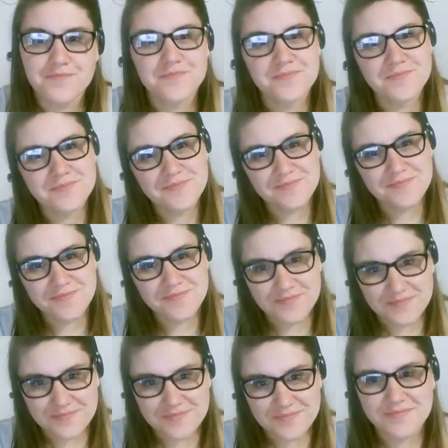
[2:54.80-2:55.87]
this
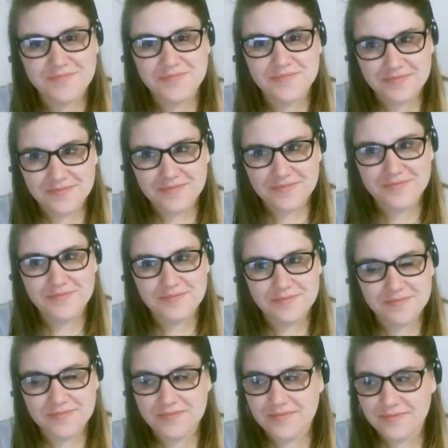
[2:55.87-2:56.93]
show
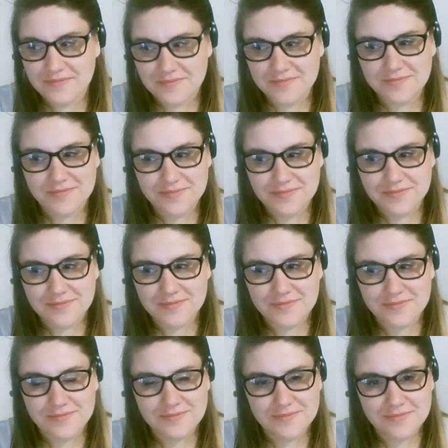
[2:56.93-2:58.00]
who
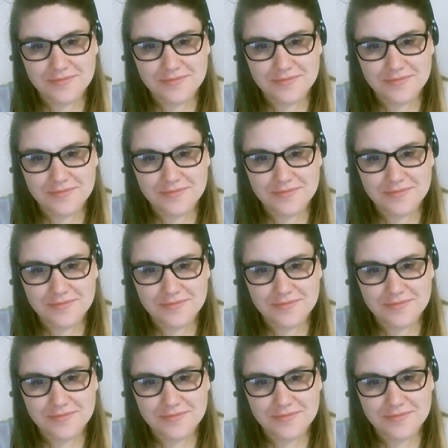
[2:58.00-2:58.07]
was